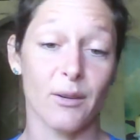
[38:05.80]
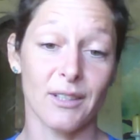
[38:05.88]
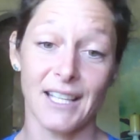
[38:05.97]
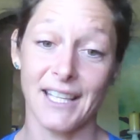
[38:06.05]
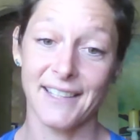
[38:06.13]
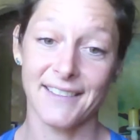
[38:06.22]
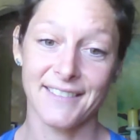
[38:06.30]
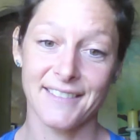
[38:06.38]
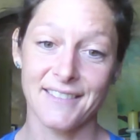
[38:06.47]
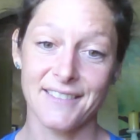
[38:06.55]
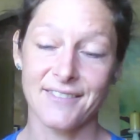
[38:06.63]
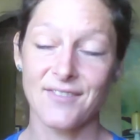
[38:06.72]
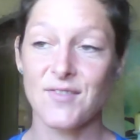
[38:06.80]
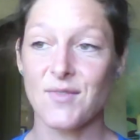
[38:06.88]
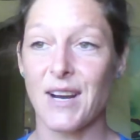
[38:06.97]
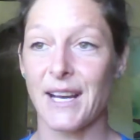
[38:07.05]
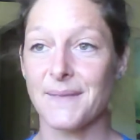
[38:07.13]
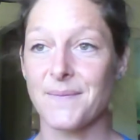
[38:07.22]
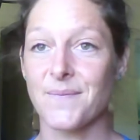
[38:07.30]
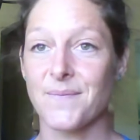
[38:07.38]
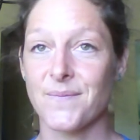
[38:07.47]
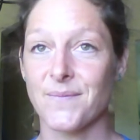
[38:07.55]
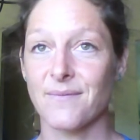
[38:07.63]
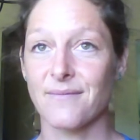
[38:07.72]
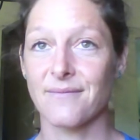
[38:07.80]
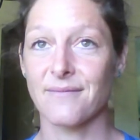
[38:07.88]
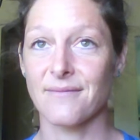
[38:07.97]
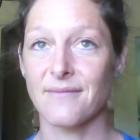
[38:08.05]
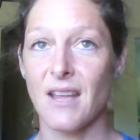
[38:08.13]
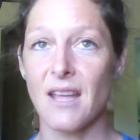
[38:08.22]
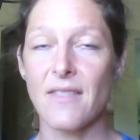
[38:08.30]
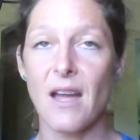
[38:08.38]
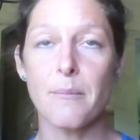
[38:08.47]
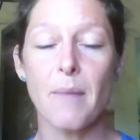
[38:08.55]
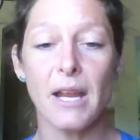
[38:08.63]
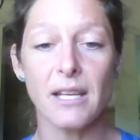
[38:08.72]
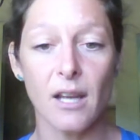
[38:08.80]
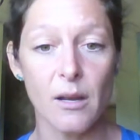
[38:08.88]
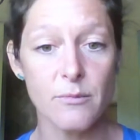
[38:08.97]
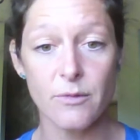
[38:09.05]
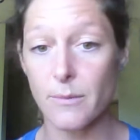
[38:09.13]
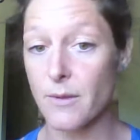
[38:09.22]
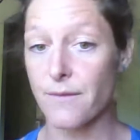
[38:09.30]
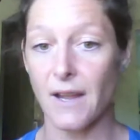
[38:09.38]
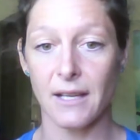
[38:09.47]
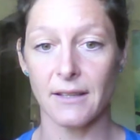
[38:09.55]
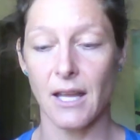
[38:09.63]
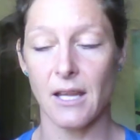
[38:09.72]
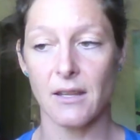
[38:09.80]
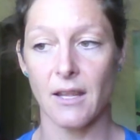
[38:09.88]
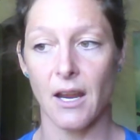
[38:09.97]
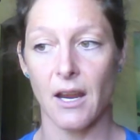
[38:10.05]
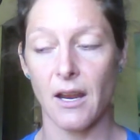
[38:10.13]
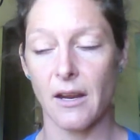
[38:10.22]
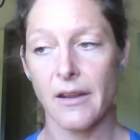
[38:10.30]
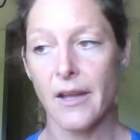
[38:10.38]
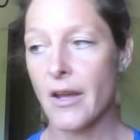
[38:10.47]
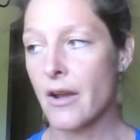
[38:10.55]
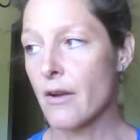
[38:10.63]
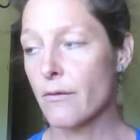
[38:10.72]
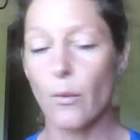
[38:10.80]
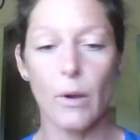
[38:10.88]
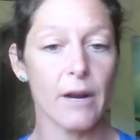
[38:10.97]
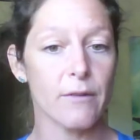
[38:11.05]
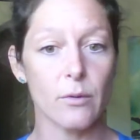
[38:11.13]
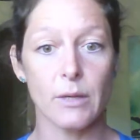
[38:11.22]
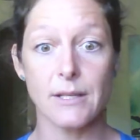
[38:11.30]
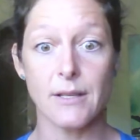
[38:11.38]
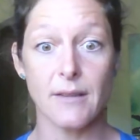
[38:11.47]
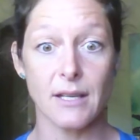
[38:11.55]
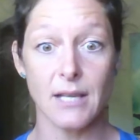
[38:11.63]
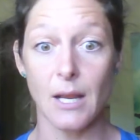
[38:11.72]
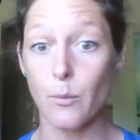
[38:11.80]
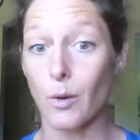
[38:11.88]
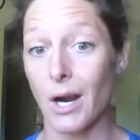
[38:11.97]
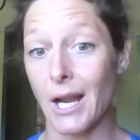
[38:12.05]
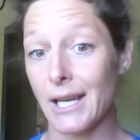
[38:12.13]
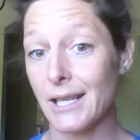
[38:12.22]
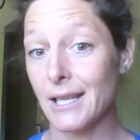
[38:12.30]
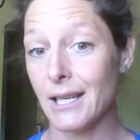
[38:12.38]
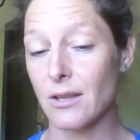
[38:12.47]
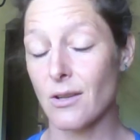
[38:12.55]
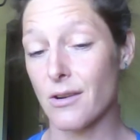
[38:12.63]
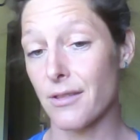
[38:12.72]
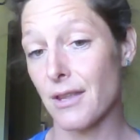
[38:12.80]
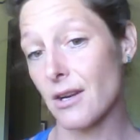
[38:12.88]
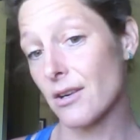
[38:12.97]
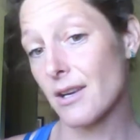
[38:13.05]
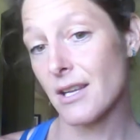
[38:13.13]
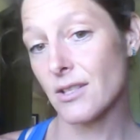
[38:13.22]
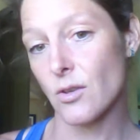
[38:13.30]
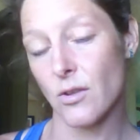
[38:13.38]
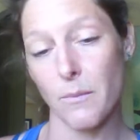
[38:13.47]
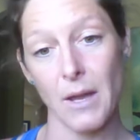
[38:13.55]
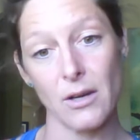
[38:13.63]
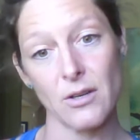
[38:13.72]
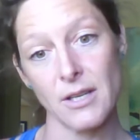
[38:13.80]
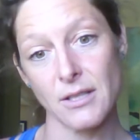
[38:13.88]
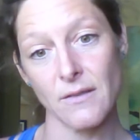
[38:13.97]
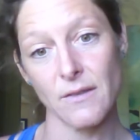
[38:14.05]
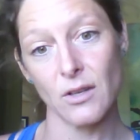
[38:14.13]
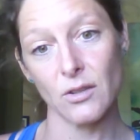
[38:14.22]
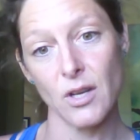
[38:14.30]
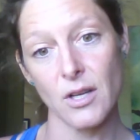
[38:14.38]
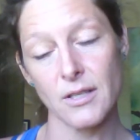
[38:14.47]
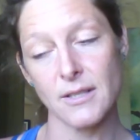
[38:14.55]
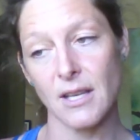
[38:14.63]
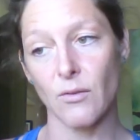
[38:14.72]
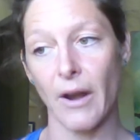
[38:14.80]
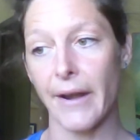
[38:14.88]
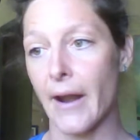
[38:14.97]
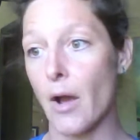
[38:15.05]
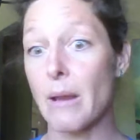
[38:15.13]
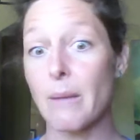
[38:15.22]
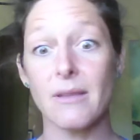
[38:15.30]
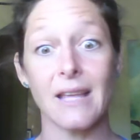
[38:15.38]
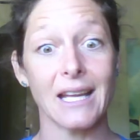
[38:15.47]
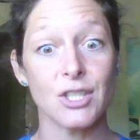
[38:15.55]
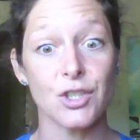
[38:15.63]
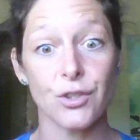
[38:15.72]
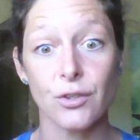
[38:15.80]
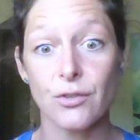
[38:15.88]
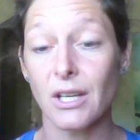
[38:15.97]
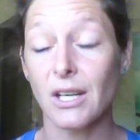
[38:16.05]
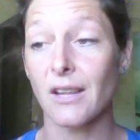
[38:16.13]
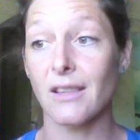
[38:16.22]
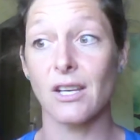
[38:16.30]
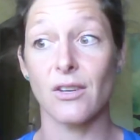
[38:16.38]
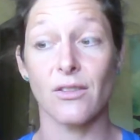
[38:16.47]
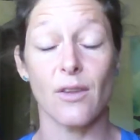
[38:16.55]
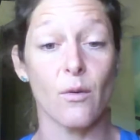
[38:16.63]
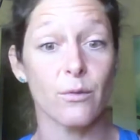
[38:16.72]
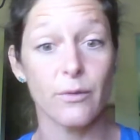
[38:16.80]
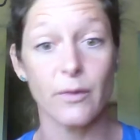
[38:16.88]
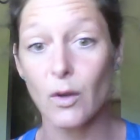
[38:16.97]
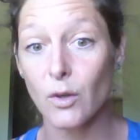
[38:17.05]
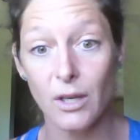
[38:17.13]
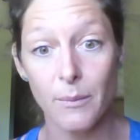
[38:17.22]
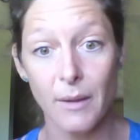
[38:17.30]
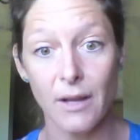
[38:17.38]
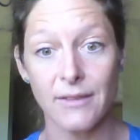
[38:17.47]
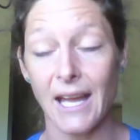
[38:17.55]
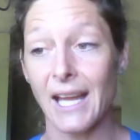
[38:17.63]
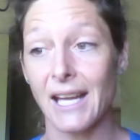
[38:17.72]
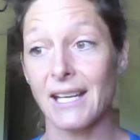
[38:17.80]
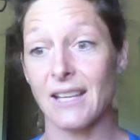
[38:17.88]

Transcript: Totally, right? Yeah. And that might come from the fact that they, for whatever reason, they take pride in their thinnerness or the betterness of their looks. And right now, maybe they had children and they don't feel good about that.